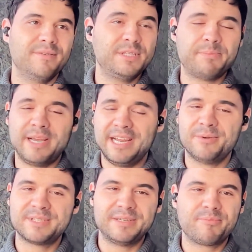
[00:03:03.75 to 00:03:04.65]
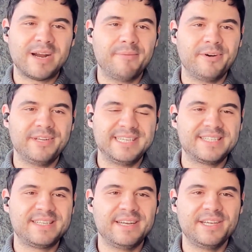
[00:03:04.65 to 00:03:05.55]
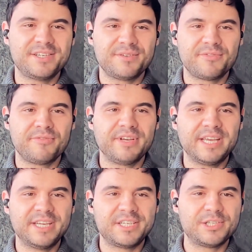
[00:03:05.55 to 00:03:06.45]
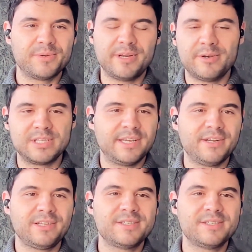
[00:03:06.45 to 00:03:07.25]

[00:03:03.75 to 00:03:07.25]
Spain was the primary destination for vacations when I was little.